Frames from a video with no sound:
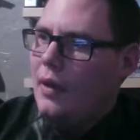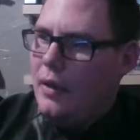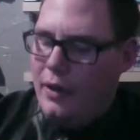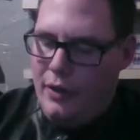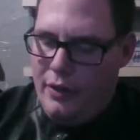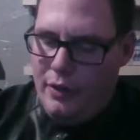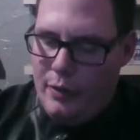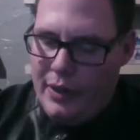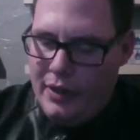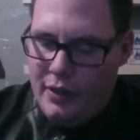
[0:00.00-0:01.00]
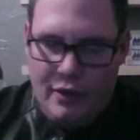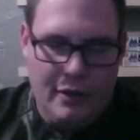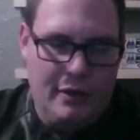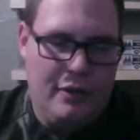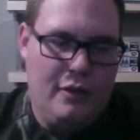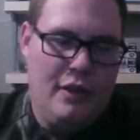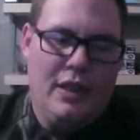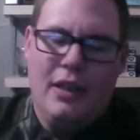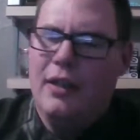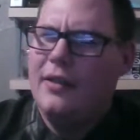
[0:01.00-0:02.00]
here we are.
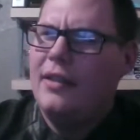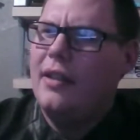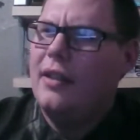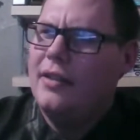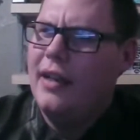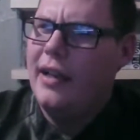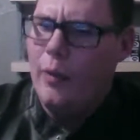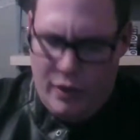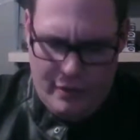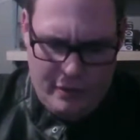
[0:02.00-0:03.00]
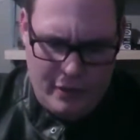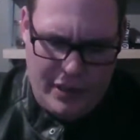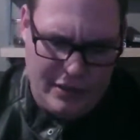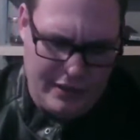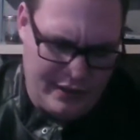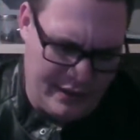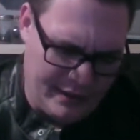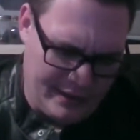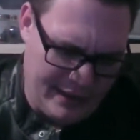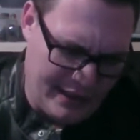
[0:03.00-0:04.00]
Let's see the second one. Okay, let's see the
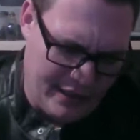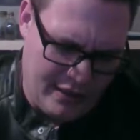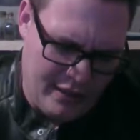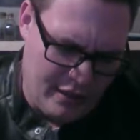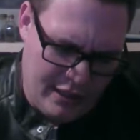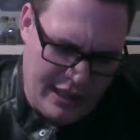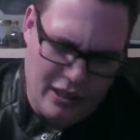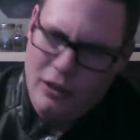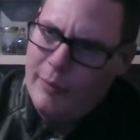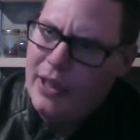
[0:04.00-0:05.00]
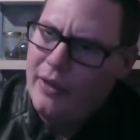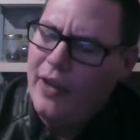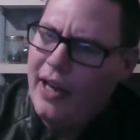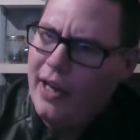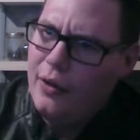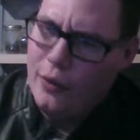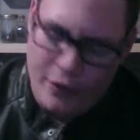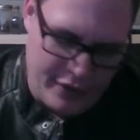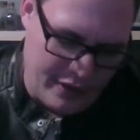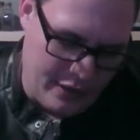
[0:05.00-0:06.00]
second element of the handle, the
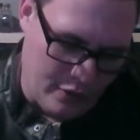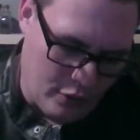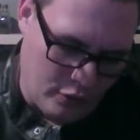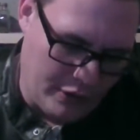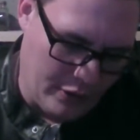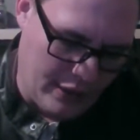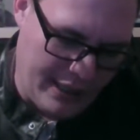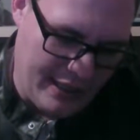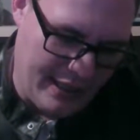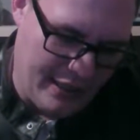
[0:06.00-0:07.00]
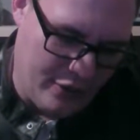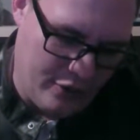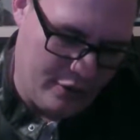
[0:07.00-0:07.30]
thing that you're holding right now.